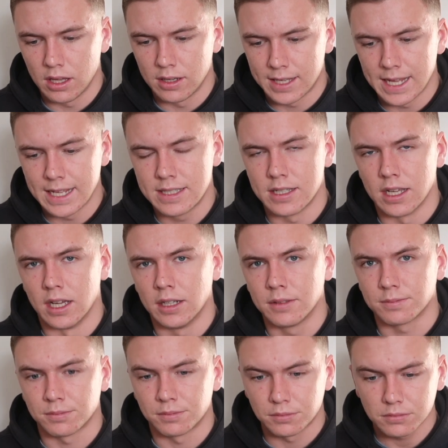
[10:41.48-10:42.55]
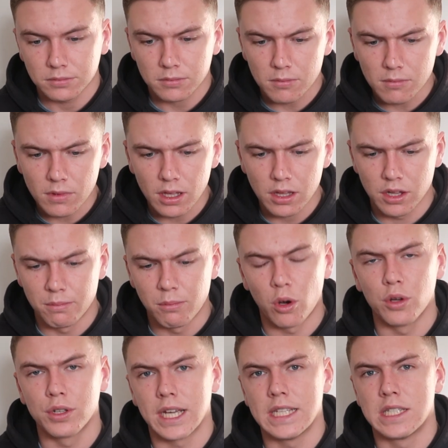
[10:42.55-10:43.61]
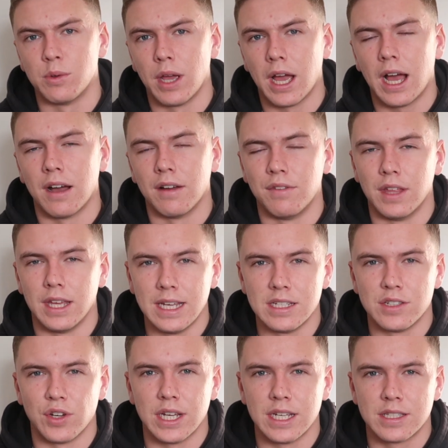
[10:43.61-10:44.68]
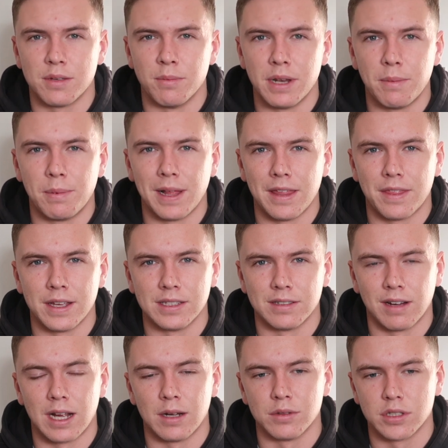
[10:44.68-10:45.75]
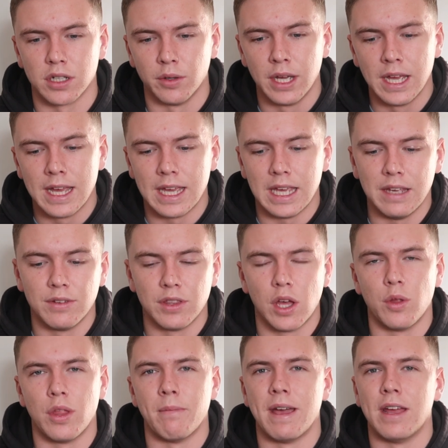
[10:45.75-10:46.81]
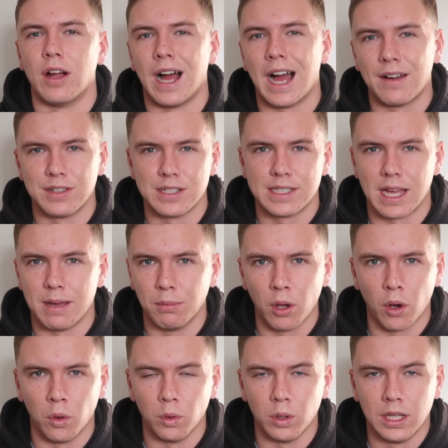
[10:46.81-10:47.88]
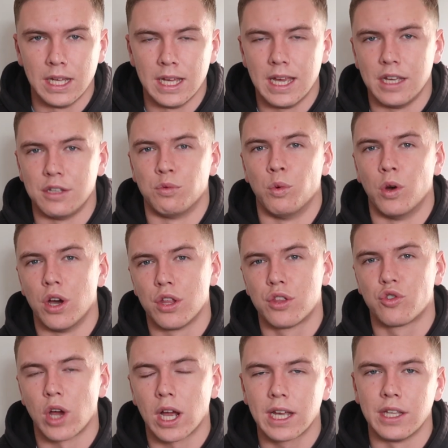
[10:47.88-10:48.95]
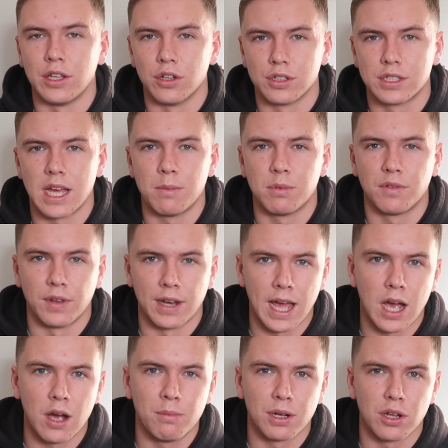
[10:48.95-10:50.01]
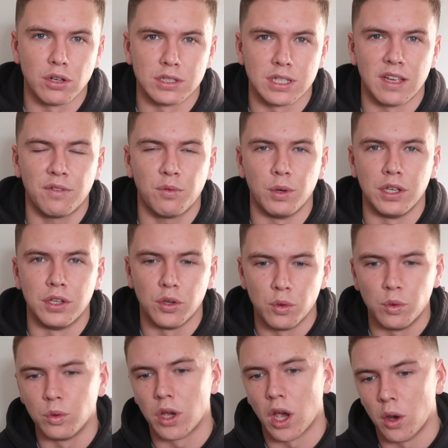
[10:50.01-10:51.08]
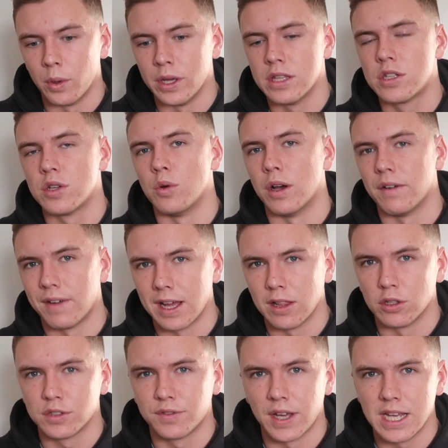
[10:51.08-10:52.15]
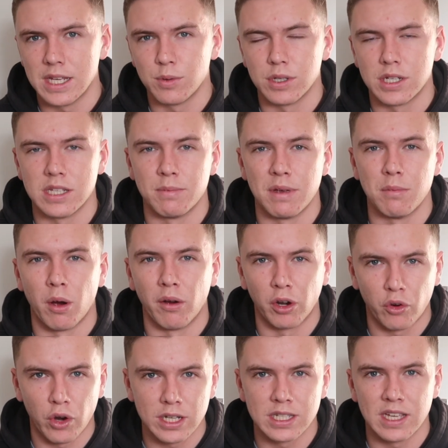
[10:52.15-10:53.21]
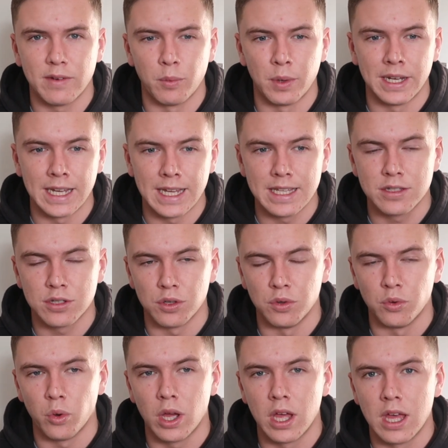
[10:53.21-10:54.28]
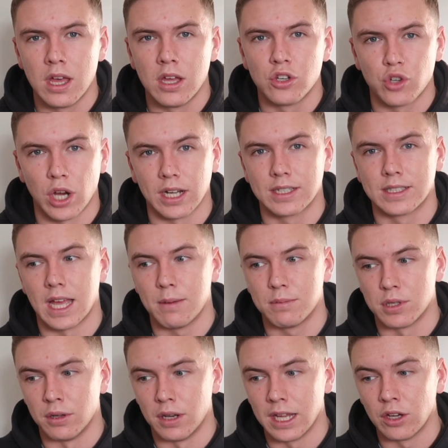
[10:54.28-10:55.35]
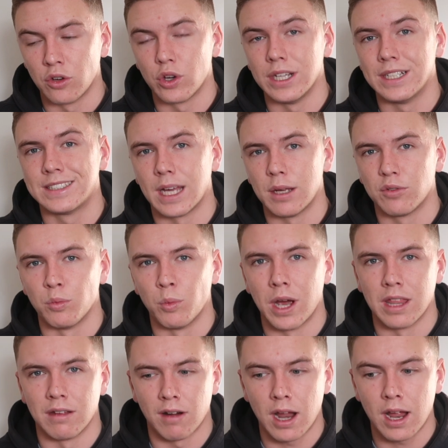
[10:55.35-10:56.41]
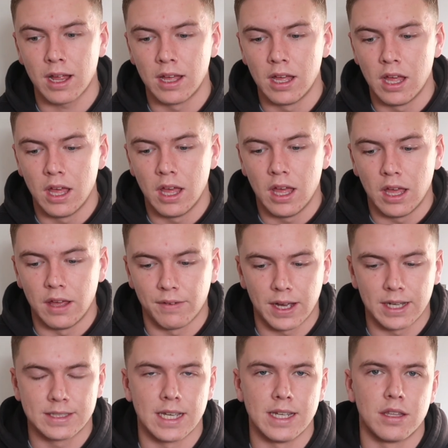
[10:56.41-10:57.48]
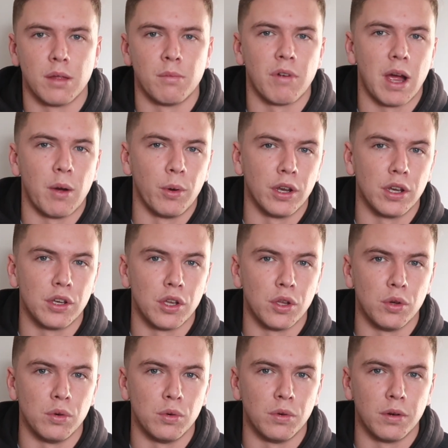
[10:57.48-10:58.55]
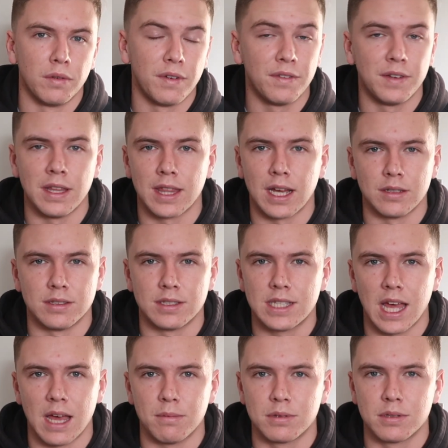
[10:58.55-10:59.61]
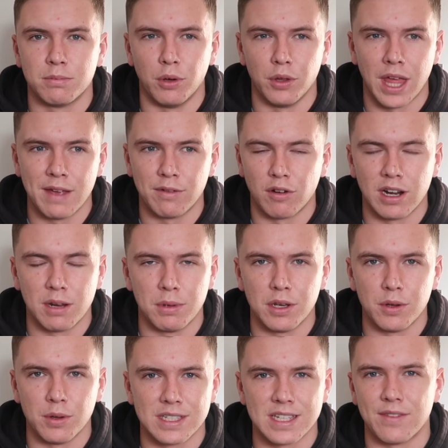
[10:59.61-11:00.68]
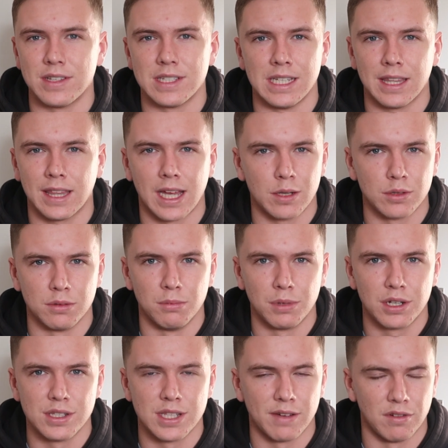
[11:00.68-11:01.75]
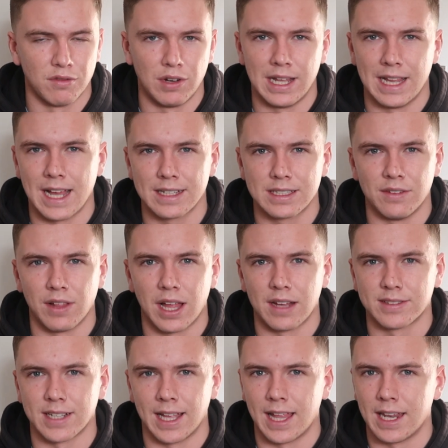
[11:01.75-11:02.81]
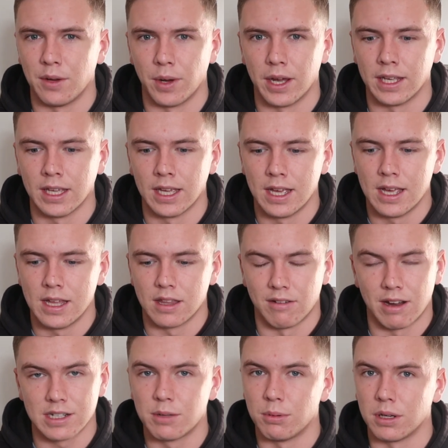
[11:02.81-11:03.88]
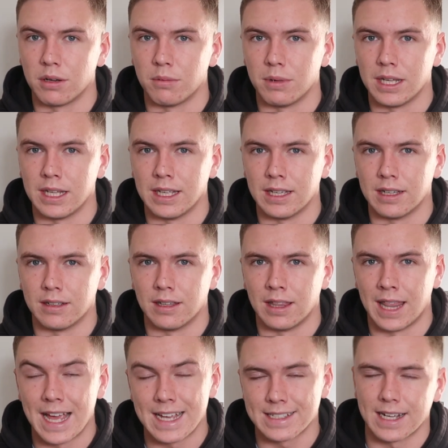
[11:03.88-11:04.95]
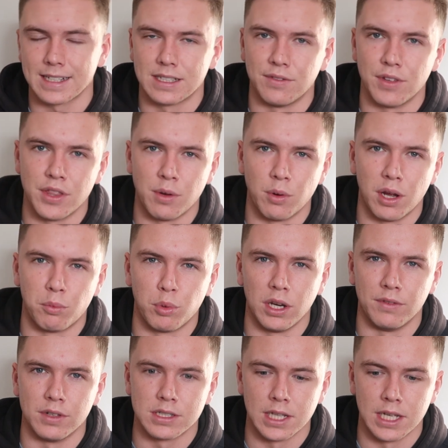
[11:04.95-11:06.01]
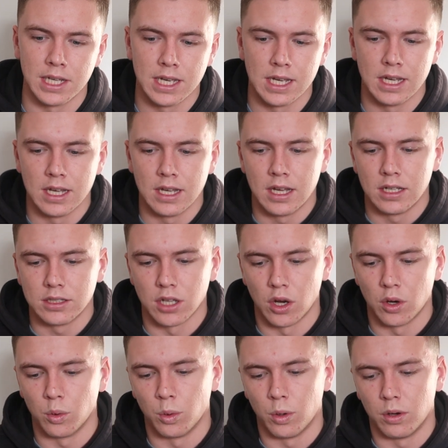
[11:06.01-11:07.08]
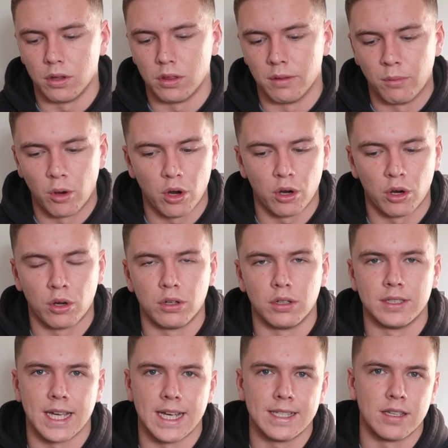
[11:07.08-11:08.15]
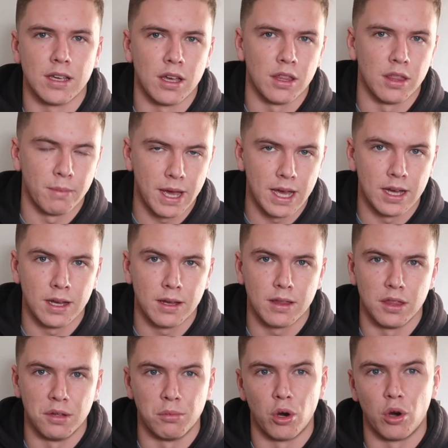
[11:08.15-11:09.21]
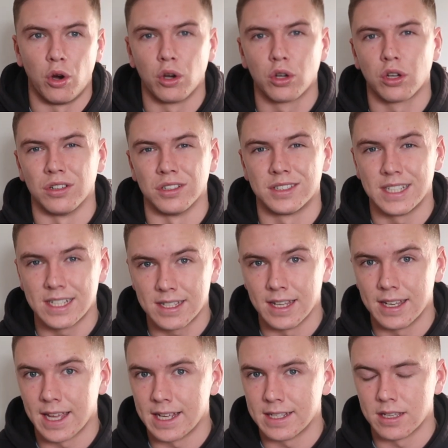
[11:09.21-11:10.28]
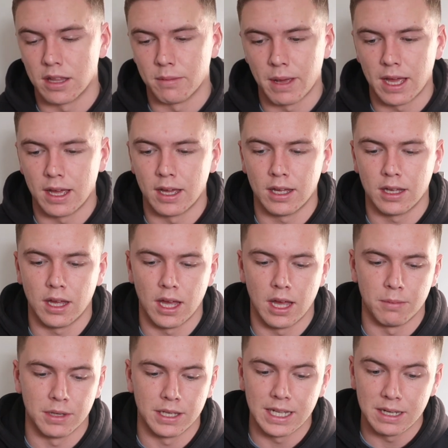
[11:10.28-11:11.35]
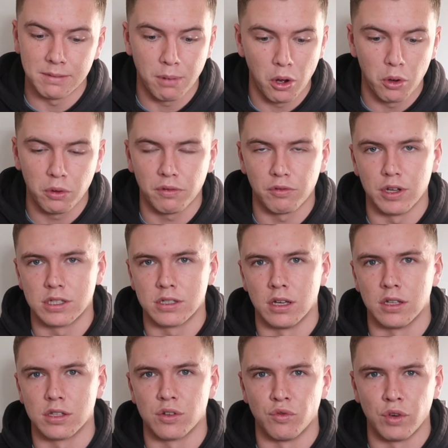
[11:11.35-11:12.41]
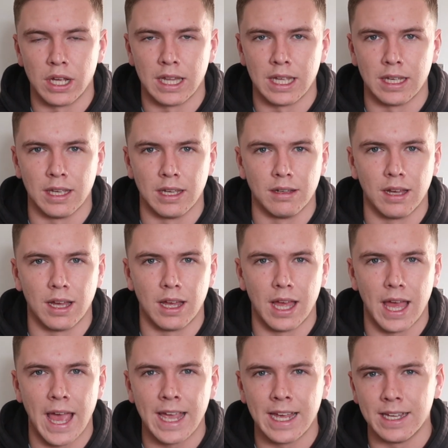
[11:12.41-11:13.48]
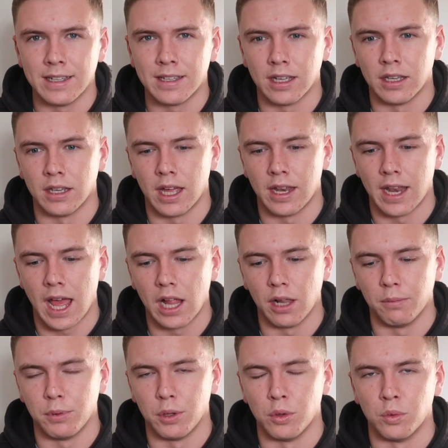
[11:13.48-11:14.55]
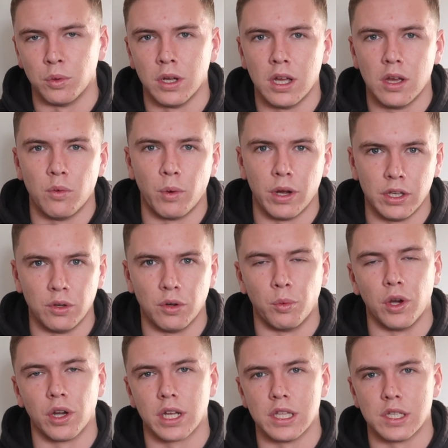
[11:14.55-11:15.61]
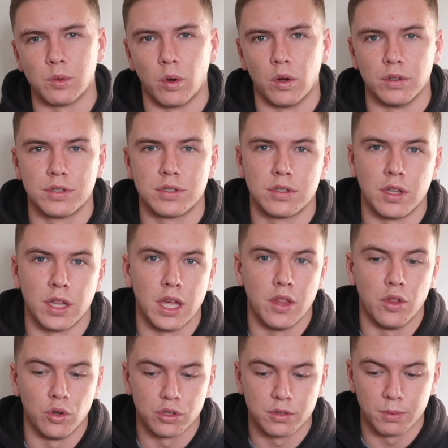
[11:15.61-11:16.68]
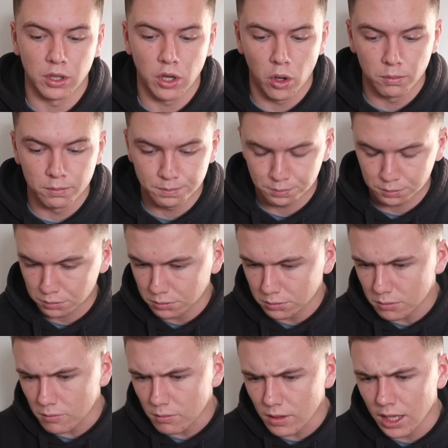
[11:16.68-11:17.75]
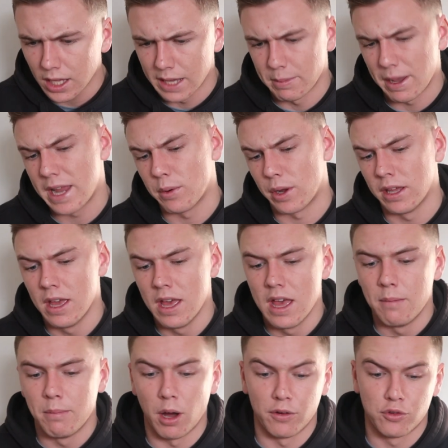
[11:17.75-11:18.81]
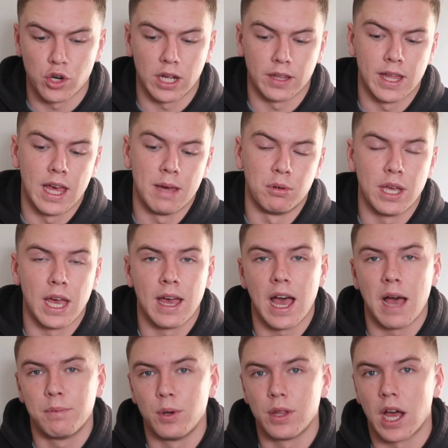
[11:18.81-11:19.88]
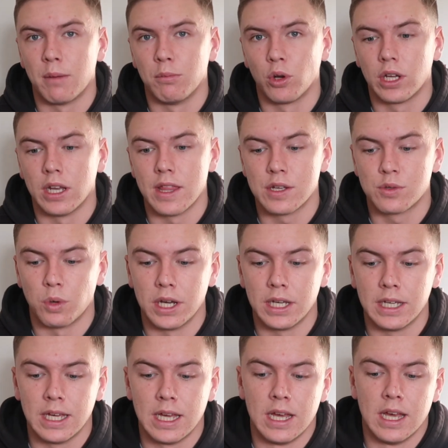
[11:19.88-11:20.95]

data, the more data we have, the easier it is to manipulate things around. So even though they may not have a step goal, it's worth tracking your steps for now, because if we do go into a fat loss phase, which is a bit more aggressive, and we need to track steps and increase steps from where they're at, if I say to them, right, we're going to do 15,000 steps, but they've already been 17,000 because they have a really active lifestyle anyway, they're actually going to be less active than they were previously. So the more data, the better. The more consistent data, the better. You need both for it to really aid and help you when you're working towards the ultimate goal. But anyway, a bit off track there. But yeah, happy with how I'm looking at this weight.